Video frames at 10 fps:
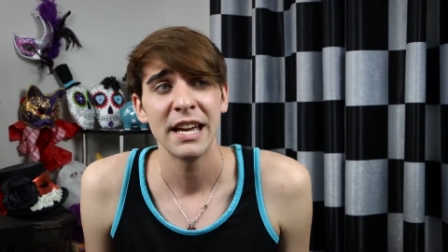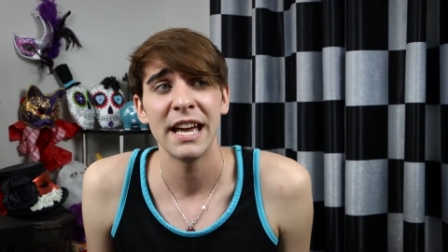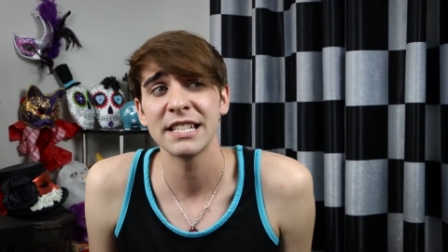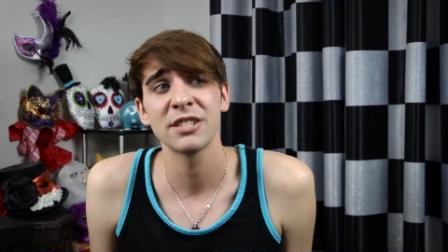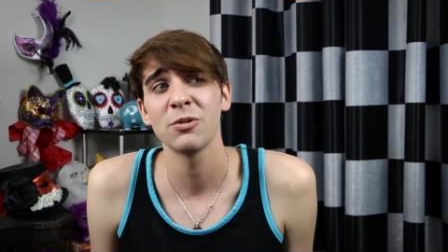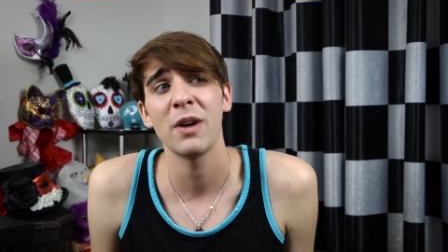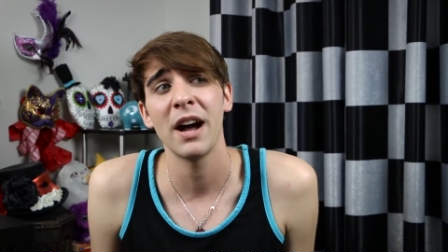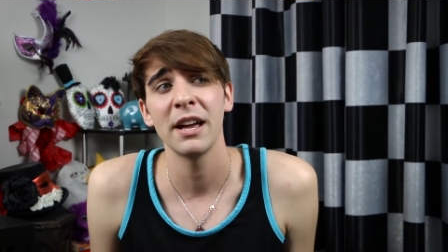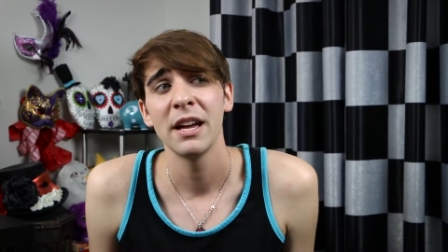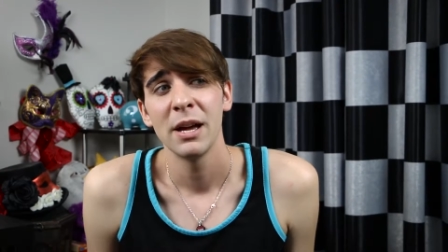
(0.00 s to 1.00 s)
as to
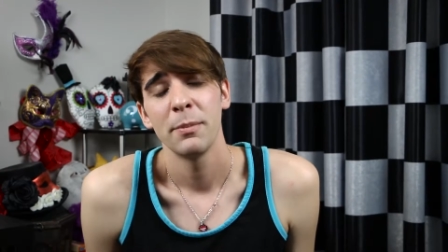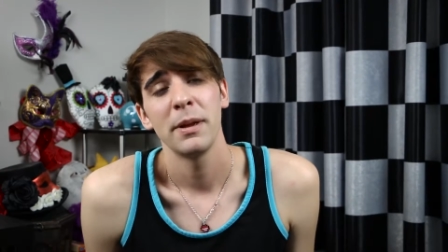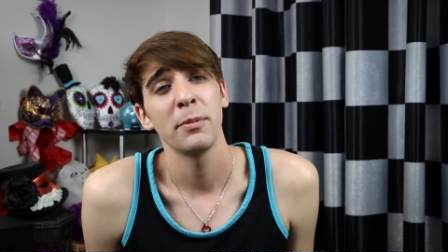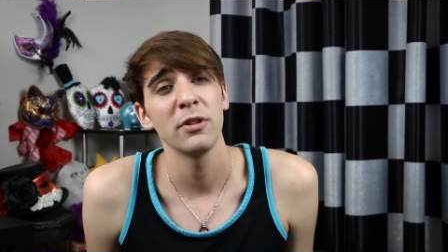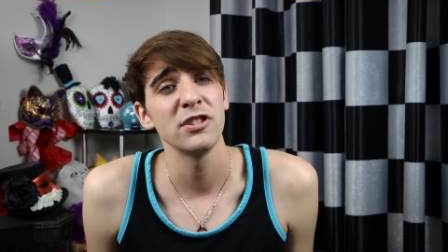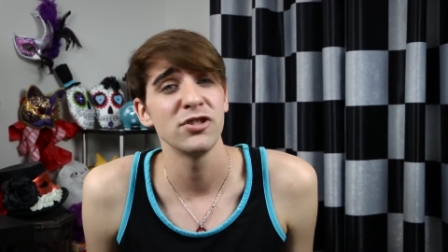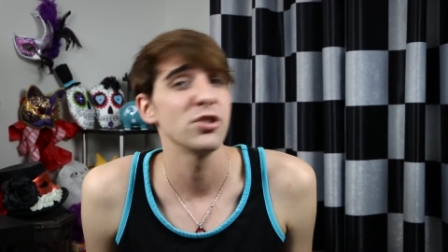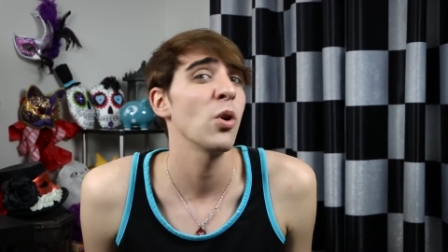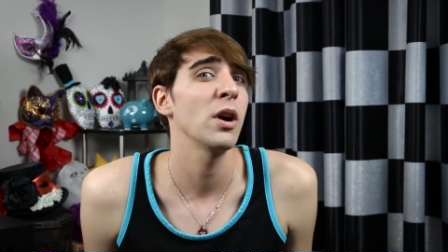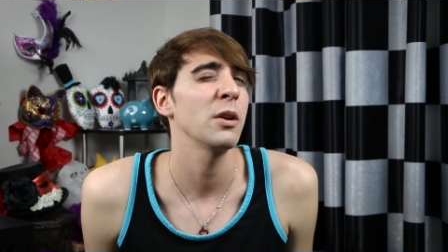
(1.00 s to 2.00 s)
why people
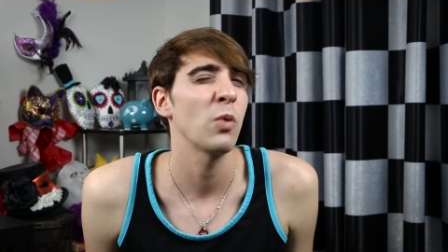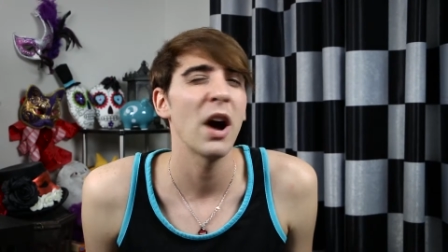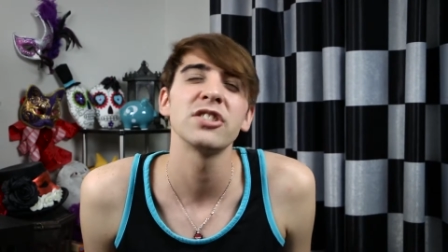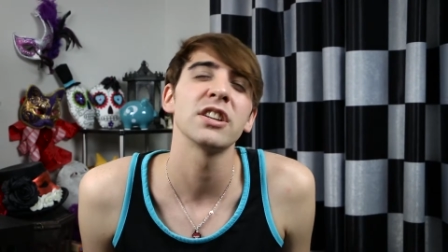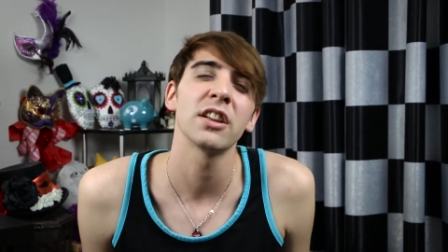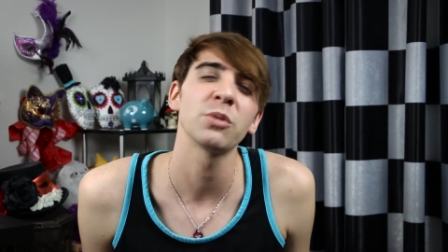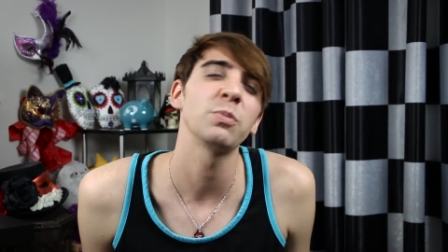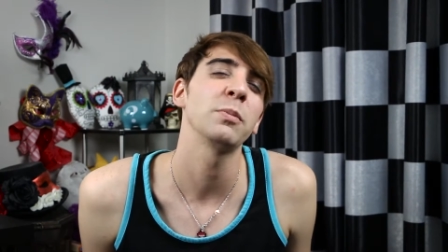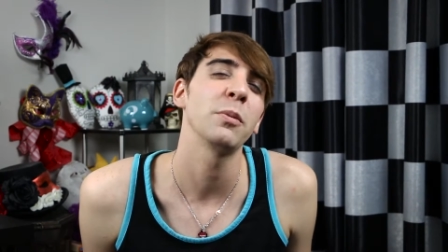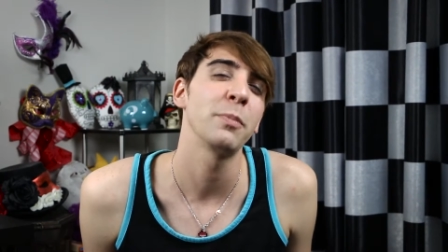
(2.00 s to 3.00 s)
enjoy watching other
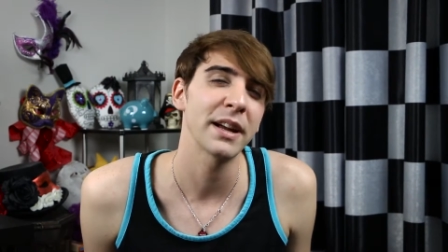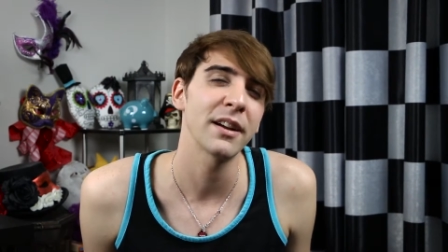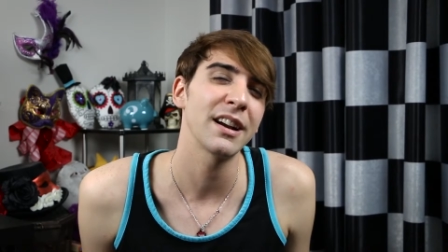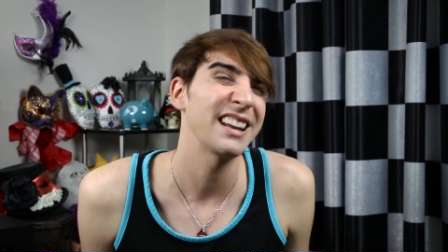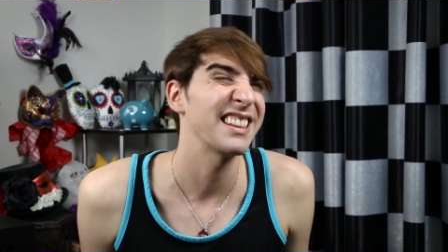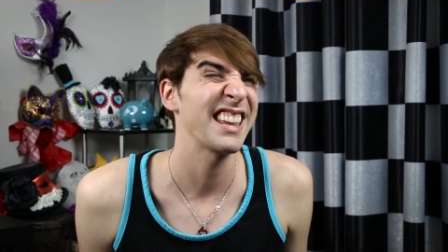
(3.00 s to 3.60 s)
people bicker and